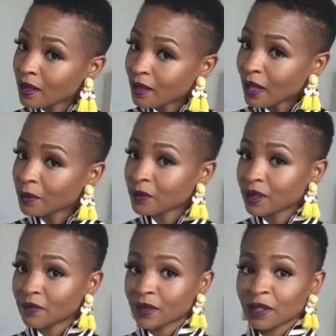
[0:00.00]
That will
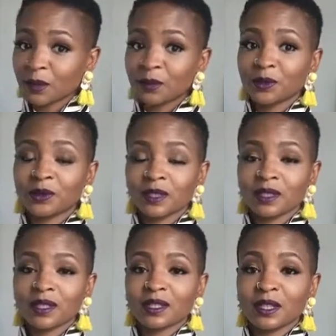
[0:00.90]
definitely help you
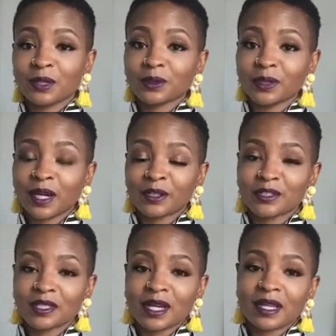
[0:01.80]
narrow down your
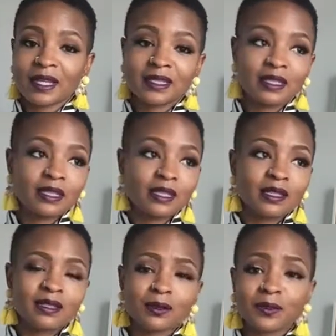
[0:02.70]
style
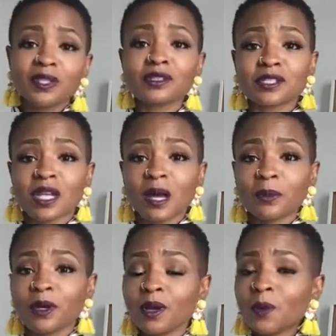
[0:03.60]
identity. Window shop.
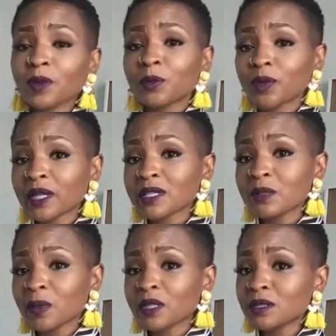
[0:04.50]
What brand
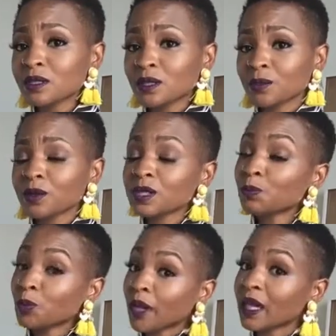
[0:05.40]
speaks to you?
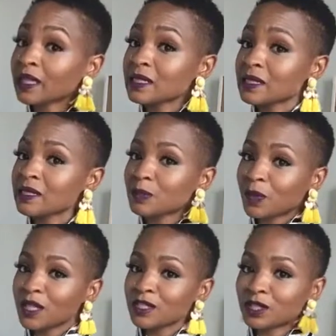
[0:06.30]
What brands
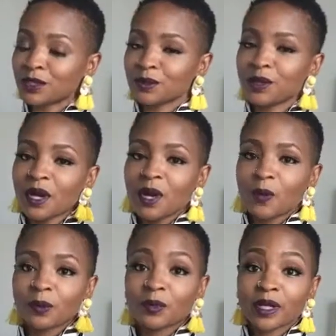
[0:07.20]
speak to you?
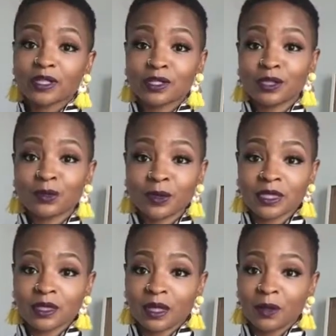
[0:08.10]
What brands do you
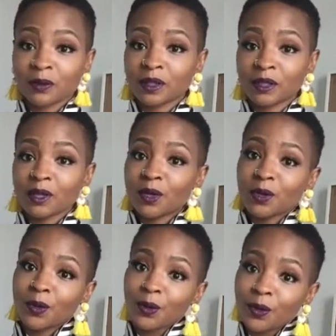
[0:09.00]
resonate with?
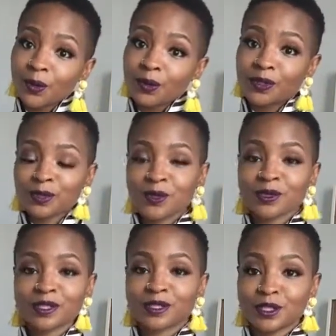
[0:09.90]
Whose
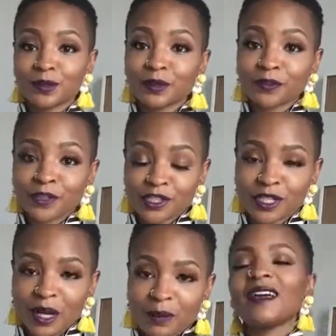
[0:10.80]
stores do you prefer to
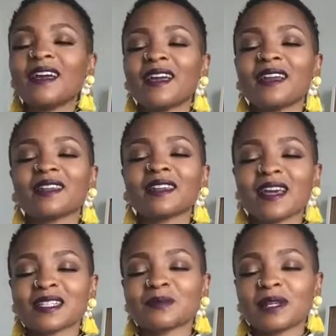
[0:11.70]
shop in? And
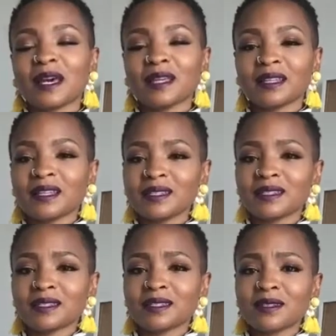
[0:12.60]
last but not
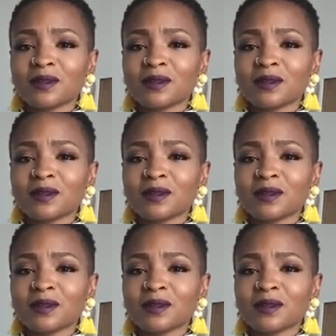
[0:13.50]
least,